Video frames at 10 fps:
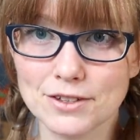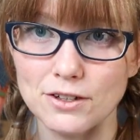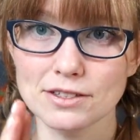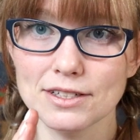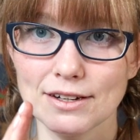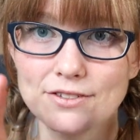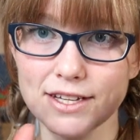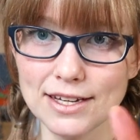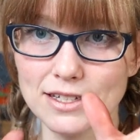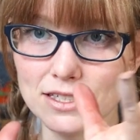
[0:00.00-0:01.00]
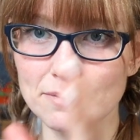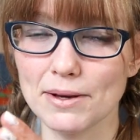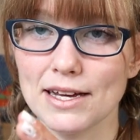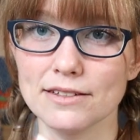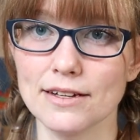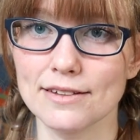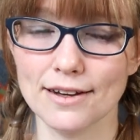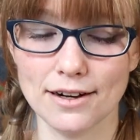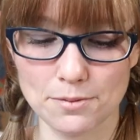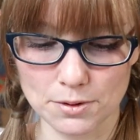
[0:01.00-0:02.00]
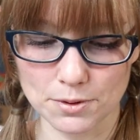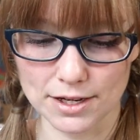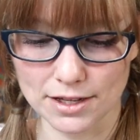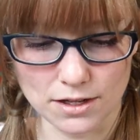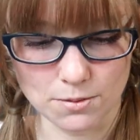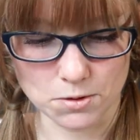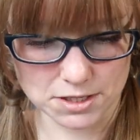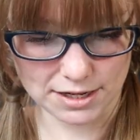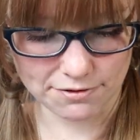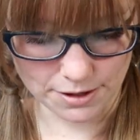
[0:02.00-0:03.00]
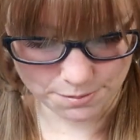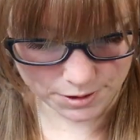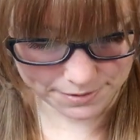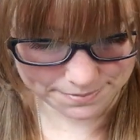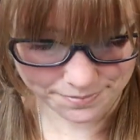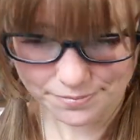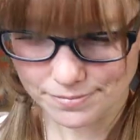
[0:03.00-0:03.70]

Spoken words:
Dostoevsky in Space, I thought I'd be reading a lot more sci-fi, but